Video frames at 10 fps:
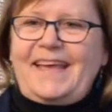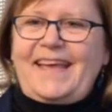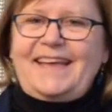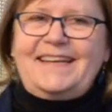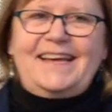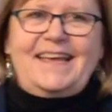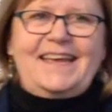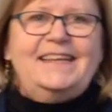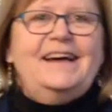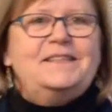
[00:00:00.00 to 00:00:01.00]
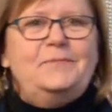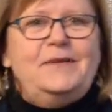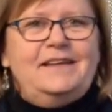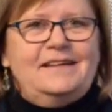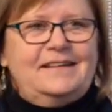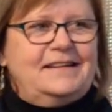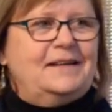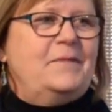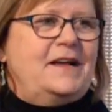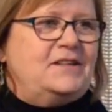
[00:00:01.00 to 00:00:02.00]
And it got to be a
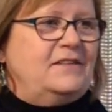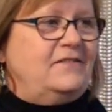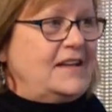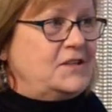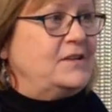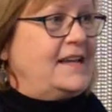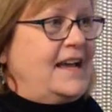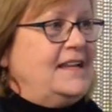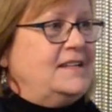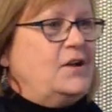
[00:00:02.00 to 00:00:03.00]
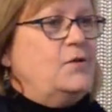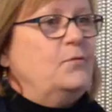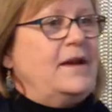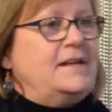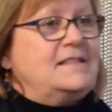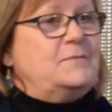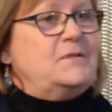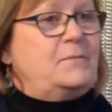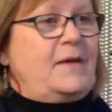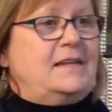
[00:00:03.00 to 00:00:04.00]
little much, and eventually I had to go rent some
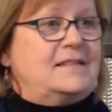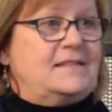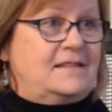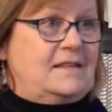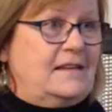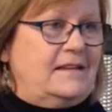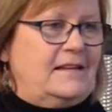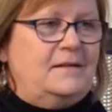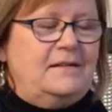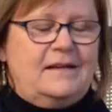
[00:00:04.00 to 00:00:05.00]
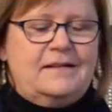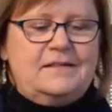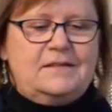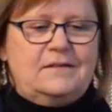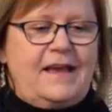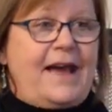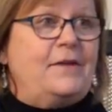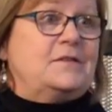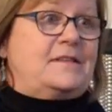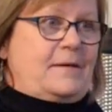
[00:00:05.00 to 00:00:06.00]
space to
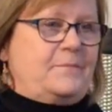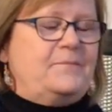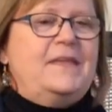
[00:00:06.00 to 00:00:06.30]
house them.